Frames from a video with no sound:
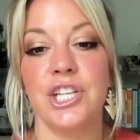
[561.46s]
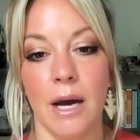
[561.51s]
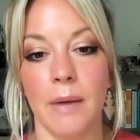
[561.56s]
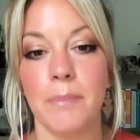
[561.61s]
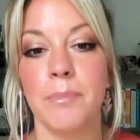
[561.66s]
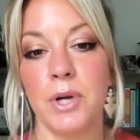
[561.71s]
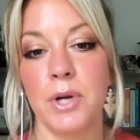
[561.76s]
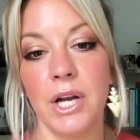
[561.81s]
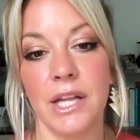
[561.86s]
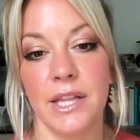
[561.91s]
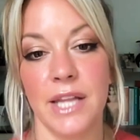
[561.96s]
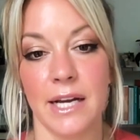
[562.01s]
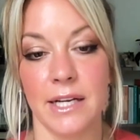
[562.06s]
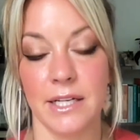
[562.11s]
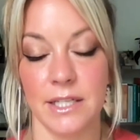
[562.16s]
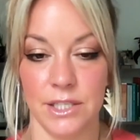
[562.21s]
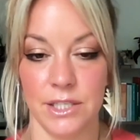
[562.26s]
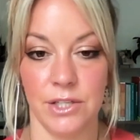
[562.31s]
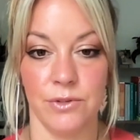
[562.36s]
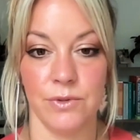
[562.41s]
put on that
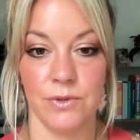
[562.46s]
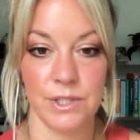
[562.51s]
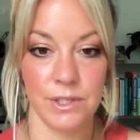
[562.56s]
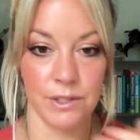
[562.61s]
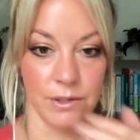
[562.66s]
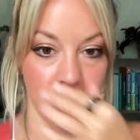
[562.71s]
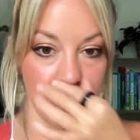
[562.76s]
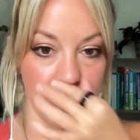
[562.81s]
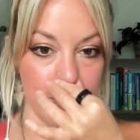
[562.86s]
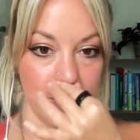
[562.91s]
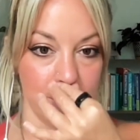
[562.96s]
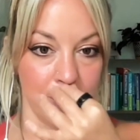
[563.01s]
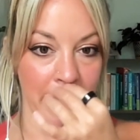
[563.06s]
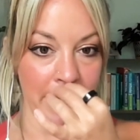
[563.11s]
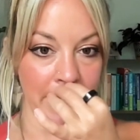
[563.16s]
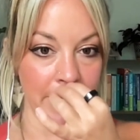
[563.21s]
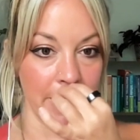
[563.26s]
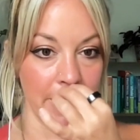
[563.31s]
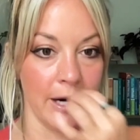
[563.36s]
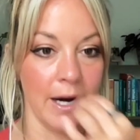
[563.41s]
continuous glucose
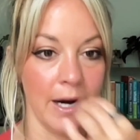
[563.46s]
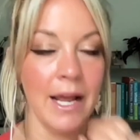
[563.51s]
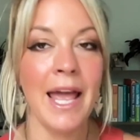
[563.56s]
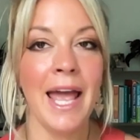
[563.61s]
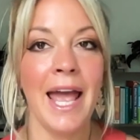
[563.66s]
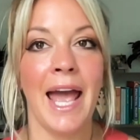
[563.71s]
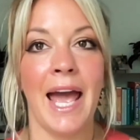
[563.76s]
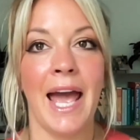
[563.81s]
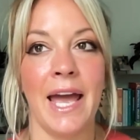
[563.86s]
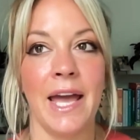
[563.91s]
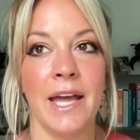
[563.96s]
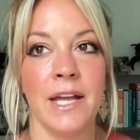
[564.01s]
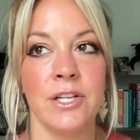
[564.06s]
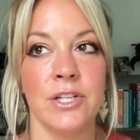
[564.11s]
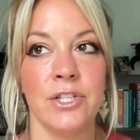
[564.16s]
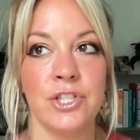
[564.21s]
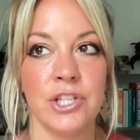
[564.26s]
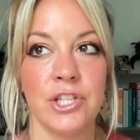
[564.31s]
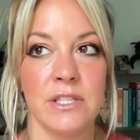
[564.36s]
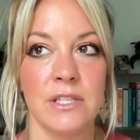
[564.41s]
monitor. And
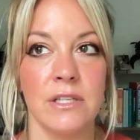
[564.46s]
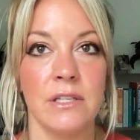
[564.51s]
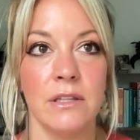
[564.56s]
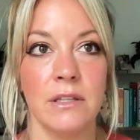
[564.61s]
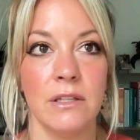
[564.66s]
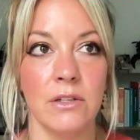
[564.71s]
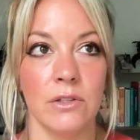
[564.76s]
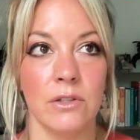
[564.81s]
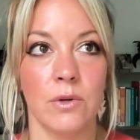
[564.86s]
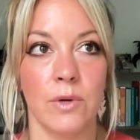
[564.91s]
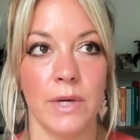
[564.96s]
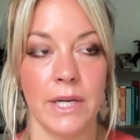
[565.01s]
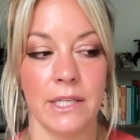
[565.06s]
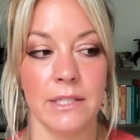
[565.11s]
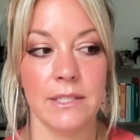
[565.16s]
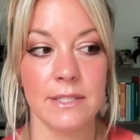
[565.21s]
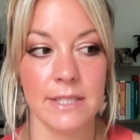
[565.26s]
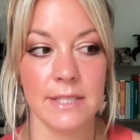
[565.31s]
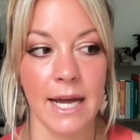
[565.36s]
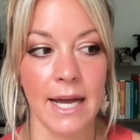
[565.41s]
just a little quick
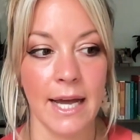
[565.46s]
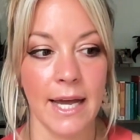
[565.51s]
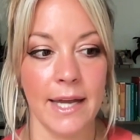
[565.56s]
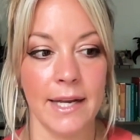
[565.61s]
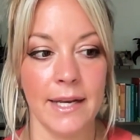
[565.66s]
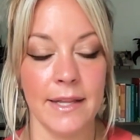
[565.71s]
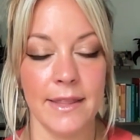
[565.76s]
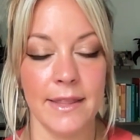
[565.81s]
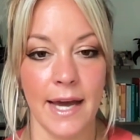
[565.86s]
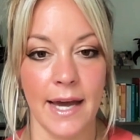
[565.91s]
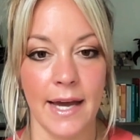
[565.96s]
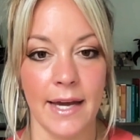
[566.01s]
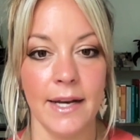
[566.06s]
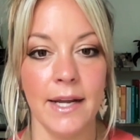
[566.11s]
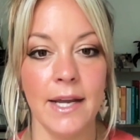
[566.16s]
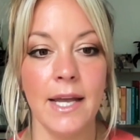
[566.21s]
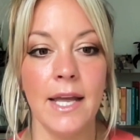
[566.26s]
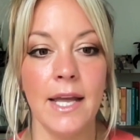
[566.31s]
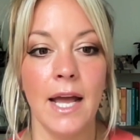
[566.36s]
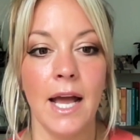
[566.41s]
aside, that
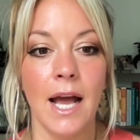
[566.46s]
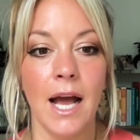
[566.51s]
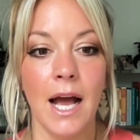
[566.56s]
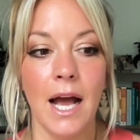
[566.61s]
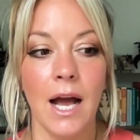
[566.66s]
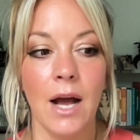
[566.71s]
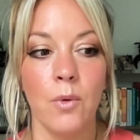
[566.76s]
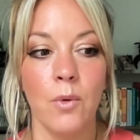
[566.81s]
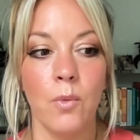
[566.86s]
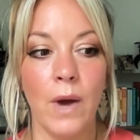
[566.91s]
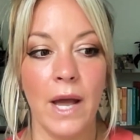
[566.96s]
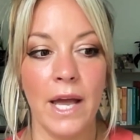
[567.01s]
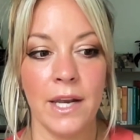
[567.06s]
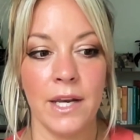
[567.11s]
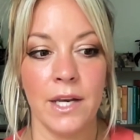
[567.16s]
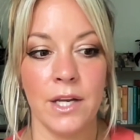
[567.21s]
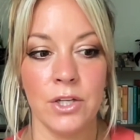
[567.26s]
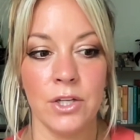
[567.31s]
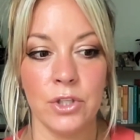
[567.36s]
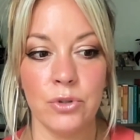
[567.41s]

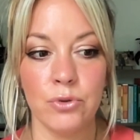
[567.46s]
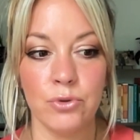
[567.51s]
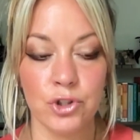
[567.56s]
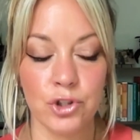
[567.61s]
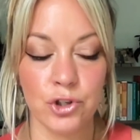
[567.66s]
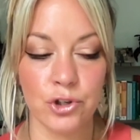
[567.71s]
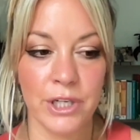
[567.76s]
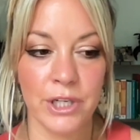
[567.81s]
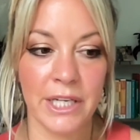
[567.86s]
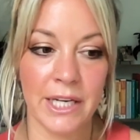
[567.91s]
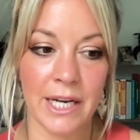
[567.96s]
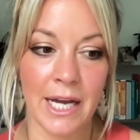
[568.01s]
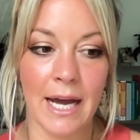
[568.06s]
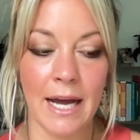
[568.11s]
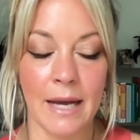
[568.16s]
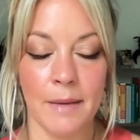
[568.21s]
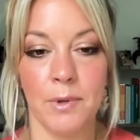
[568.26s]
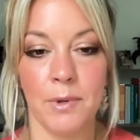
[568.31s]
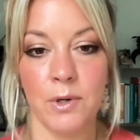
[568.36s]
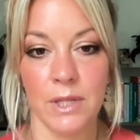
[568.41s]
when you treat
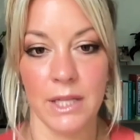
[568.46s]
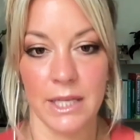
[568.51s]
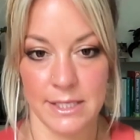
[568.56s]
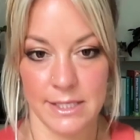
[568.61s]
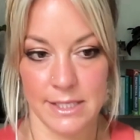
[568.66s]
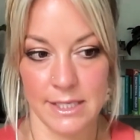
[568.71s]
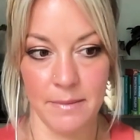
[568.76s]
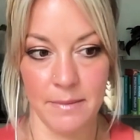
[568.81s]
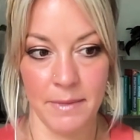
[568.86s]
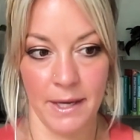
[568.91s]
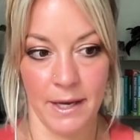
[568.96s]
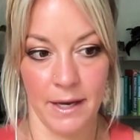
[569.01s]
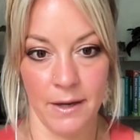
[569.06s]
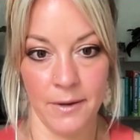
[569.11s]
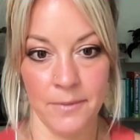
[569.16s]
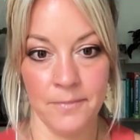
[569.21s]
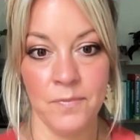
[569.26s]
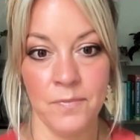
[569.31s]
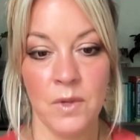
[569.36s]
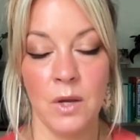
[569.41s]
hypoglycemia
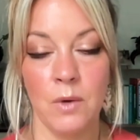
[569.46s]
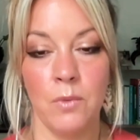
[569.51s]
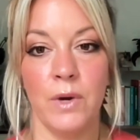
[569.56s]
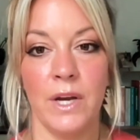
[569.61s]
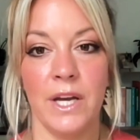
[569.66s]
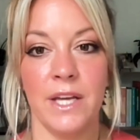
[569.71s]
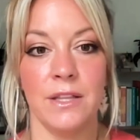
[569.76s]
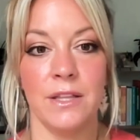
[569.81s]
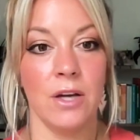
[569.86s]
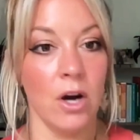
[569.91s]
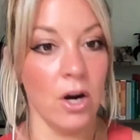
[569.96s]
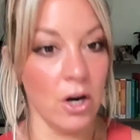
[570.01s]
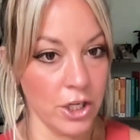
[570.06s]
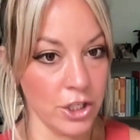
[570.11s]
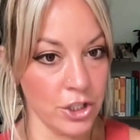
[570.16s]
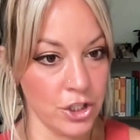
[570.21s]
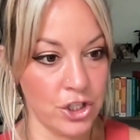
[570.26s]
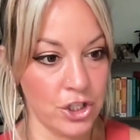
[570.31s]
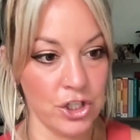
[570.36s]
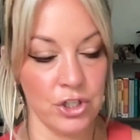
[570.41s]
with
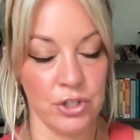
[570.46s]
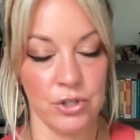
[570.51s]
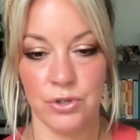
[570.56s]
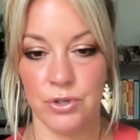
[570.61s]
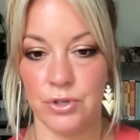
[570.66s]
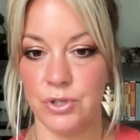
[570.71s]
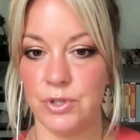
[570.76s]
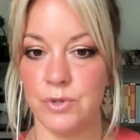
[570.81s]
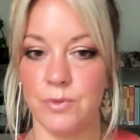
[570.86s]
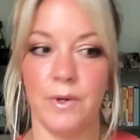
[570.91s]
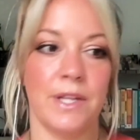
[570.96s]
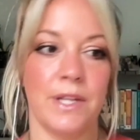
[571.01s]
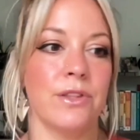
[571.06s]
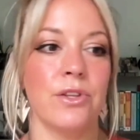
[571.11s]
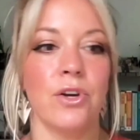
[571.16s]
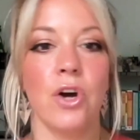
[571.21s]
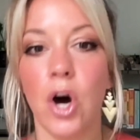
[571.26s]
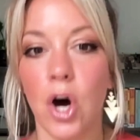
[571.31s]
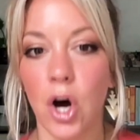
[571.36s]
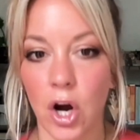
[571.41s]
orange juice, with
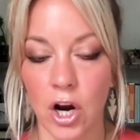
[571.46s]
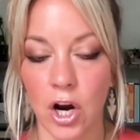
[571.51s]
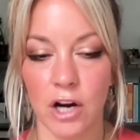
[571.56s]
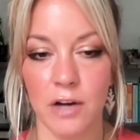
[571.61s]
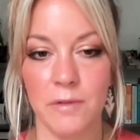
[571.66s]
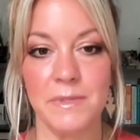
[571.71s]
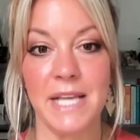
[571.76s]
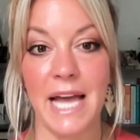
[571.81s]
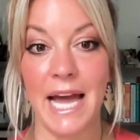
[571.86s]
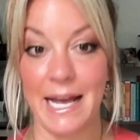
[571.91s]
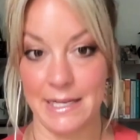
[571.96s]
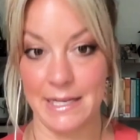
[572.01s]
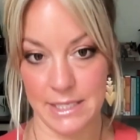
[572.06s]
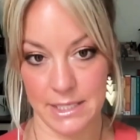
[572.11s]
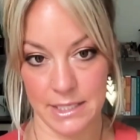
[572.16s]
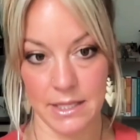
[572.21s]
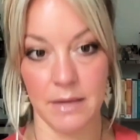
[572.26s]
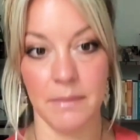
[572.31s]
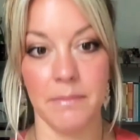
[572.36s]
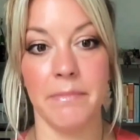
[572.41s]
carbs, as
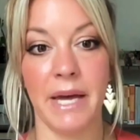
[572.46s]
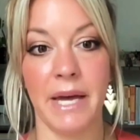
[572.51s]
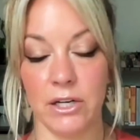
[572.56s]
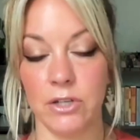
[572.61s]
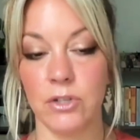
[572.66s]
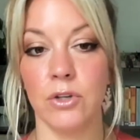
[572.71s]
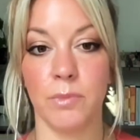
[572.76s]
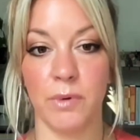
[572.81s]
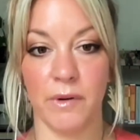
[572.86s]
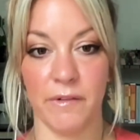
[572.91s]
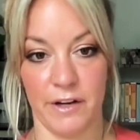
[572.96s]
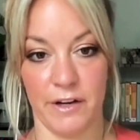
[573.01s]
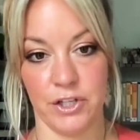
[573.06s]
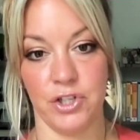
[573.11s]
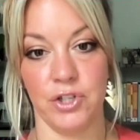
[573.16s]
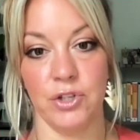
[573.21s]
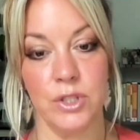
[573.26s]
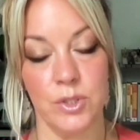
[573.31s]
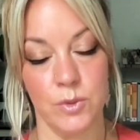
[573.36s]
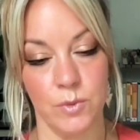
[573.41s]
the medical
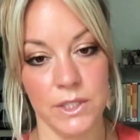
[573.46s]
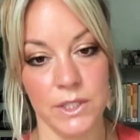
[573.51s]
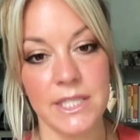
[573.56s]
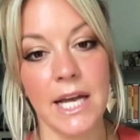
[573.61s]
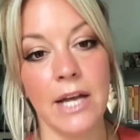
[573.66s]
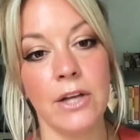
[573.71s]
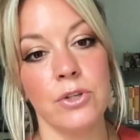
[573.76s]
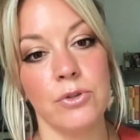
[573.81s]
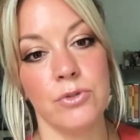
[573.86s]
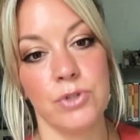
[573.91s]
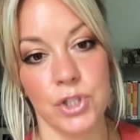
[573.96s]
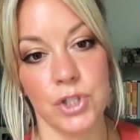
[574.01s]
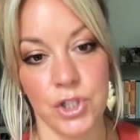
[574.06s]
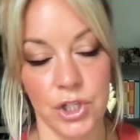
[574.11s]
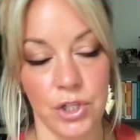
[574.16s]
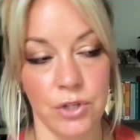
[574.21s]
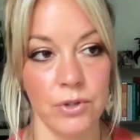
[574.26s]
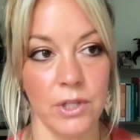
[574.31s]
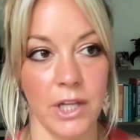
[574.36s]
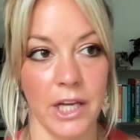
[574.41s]
professionals will tell you to
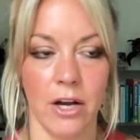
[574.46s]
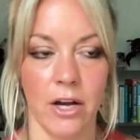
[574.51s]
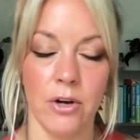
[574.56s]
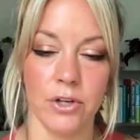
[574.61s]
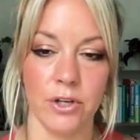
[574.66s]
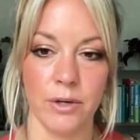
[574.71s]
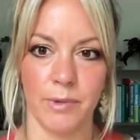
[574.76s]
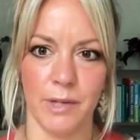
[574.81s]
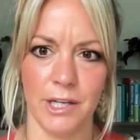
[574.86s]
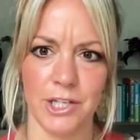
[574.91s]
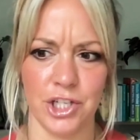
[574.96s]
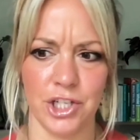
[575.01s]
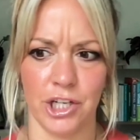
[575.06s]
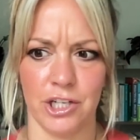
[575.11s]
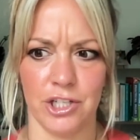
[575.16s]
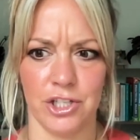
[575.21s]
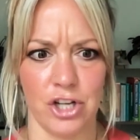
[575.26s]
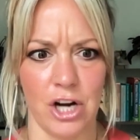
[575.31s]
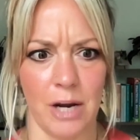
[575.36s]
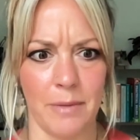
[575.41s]
do, like, oh, your blood sugar
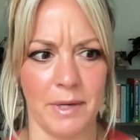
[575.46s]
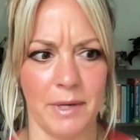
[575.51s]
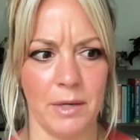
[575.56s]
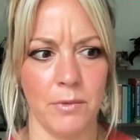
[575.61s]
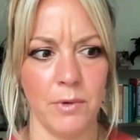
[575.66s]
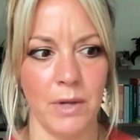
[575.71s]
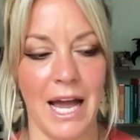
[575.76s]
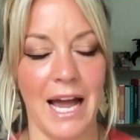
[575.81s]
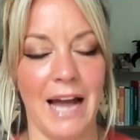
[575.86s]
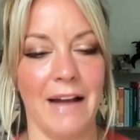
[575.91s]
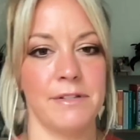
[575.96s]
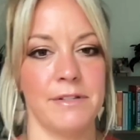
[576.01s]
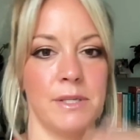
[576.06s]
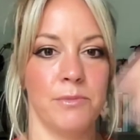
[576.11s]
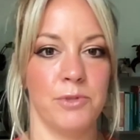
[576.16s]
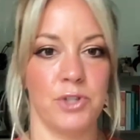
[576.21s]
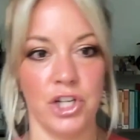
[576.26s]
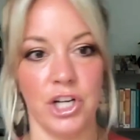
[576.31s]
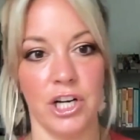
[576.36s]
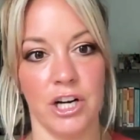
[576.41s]
is dropping, we'll have some
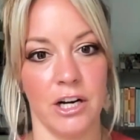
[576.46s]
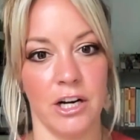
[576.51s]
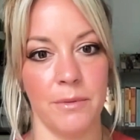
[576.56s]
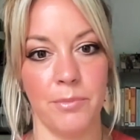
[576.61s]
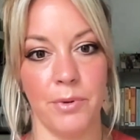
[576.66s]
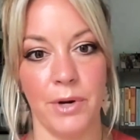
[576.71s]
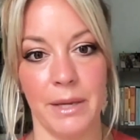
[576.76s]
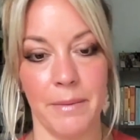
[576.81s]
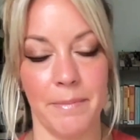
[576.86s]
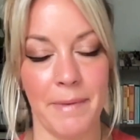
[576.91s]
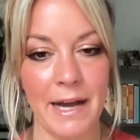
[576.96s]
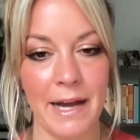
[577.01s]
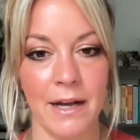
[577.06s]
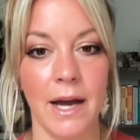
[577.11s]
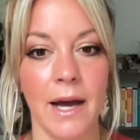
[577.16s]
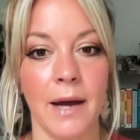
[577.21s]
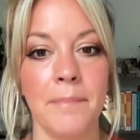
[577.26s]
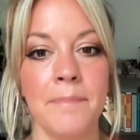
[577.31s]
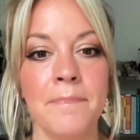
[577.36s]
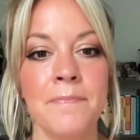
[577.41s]
sugar and bring it back
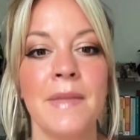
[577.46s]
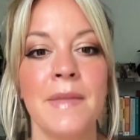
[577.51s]
up.